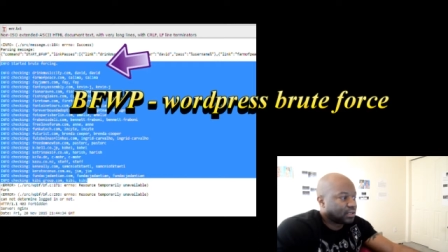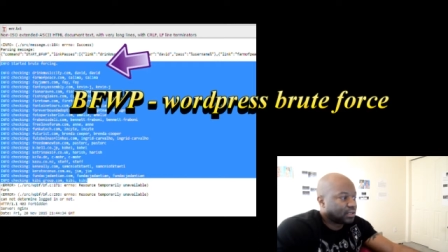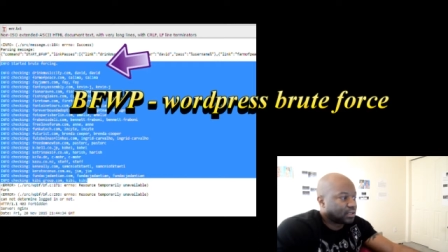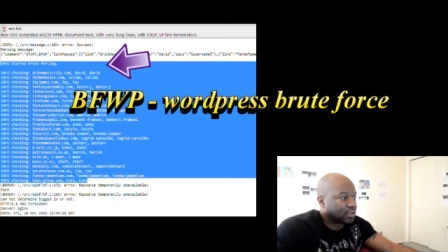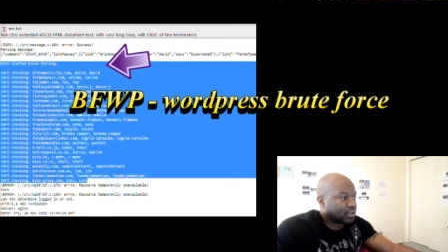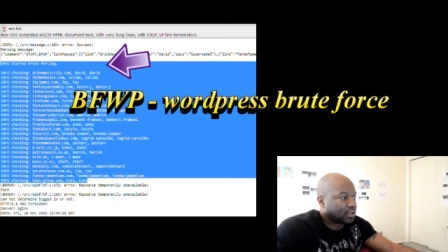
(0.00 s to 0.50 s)

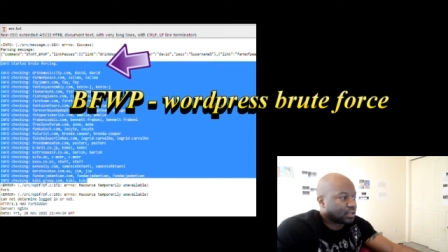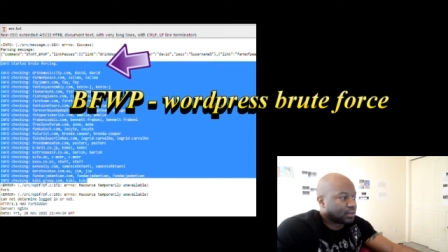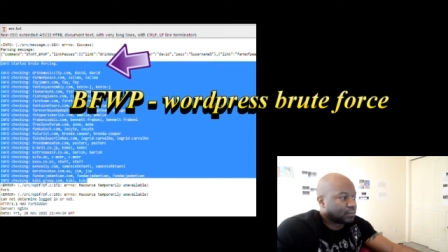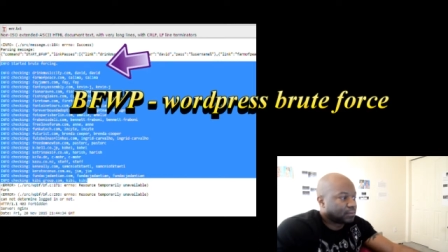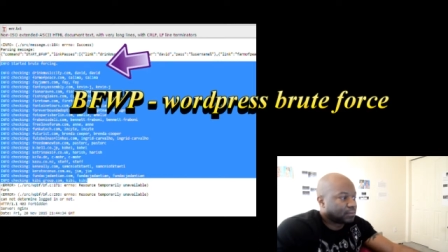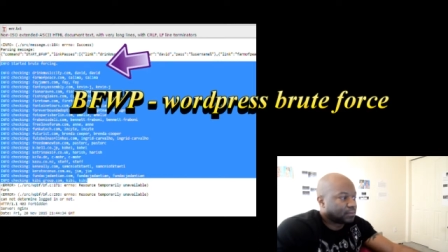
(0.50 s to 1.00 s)

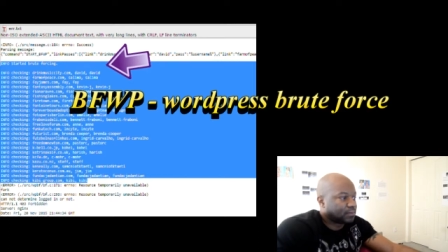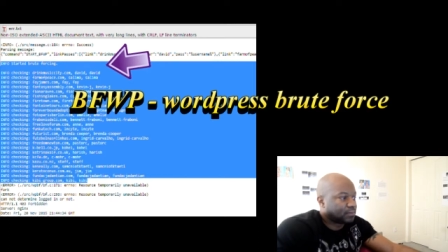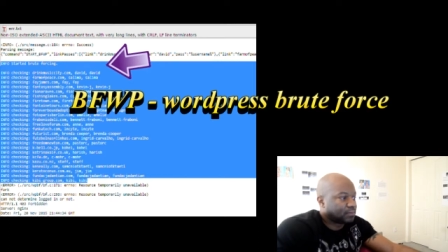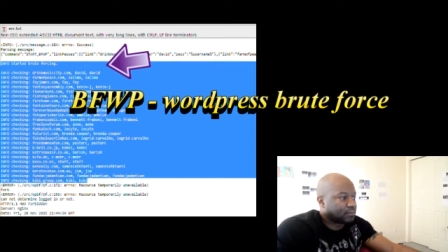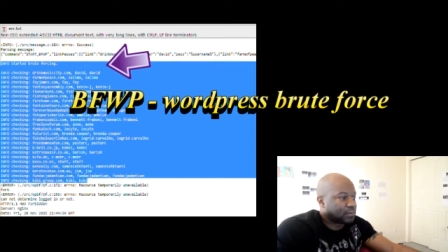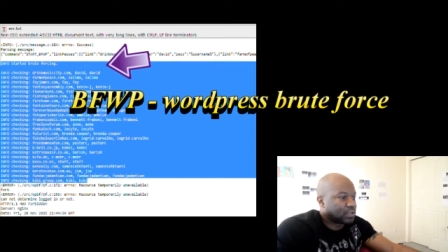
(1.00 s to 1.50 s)
um,
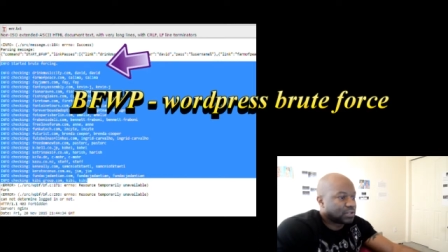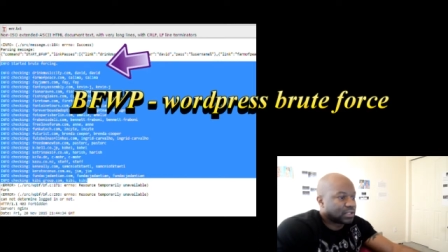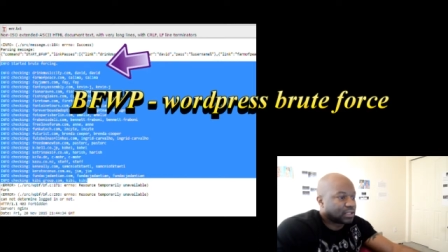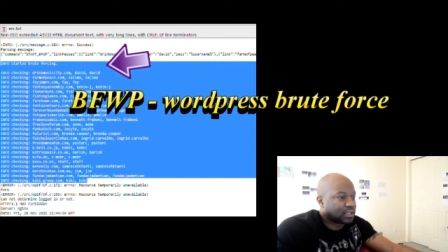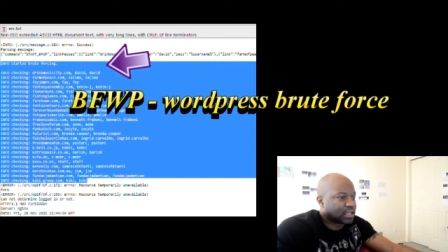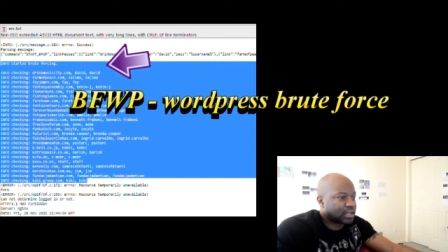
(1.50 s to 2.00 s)

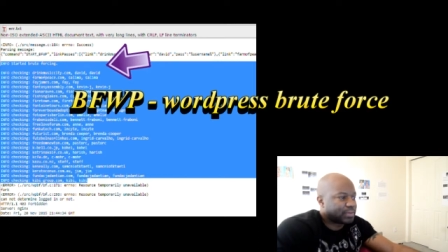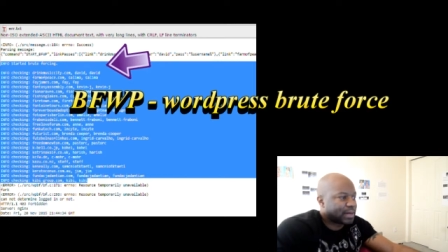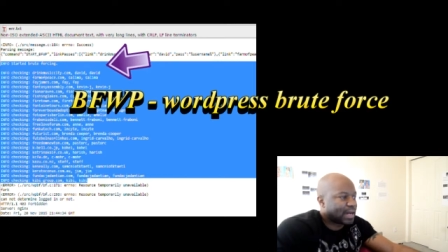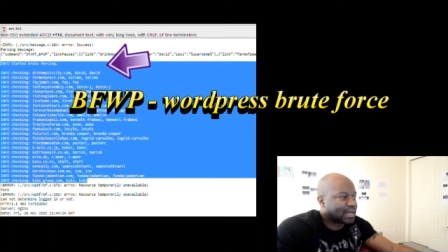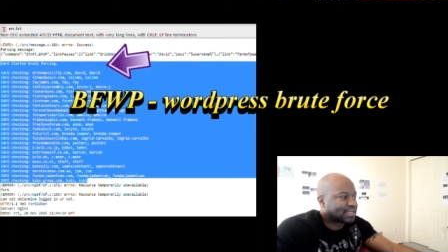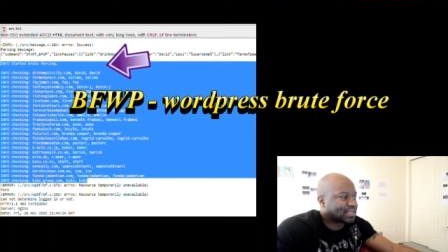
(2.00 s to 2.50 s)
using link
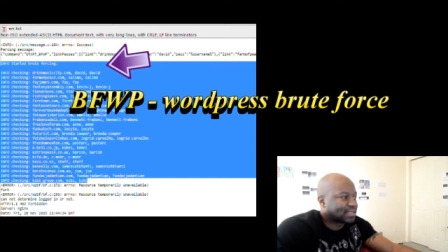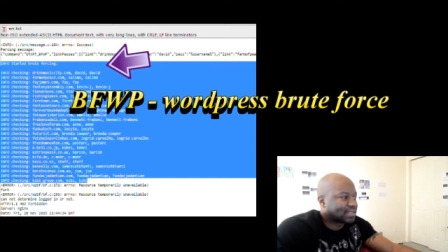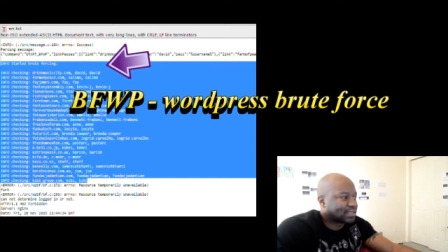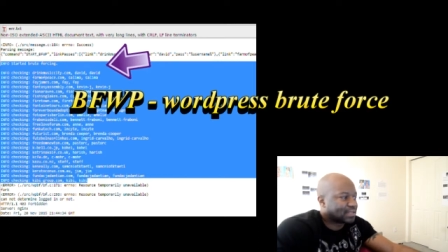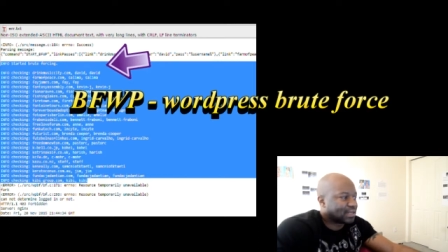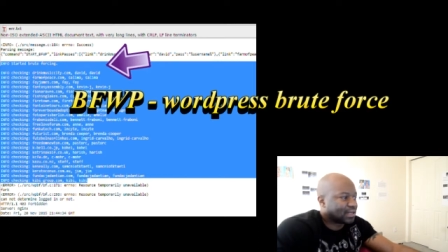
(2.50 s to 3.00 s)

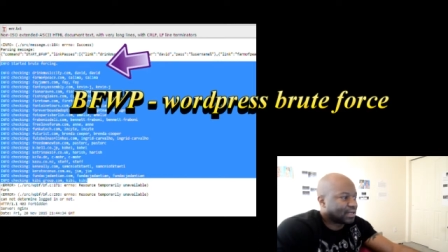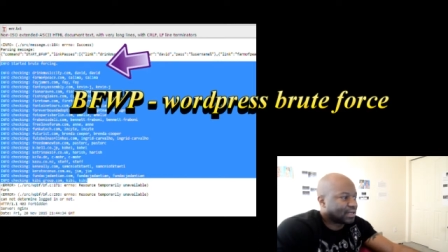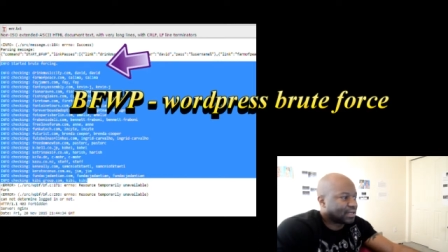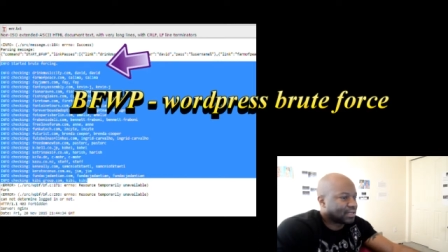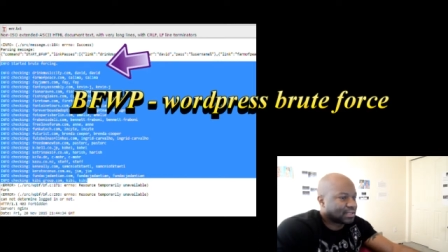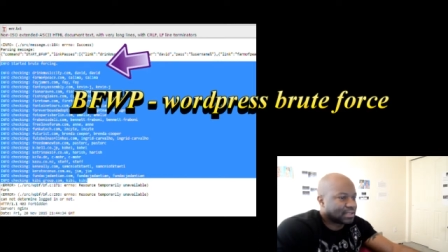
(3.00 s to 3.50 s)
passes
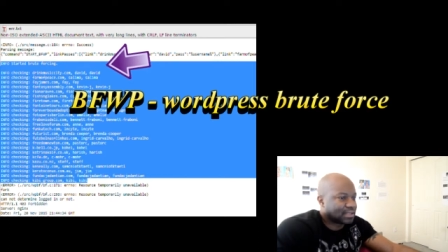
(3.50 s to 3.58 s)
and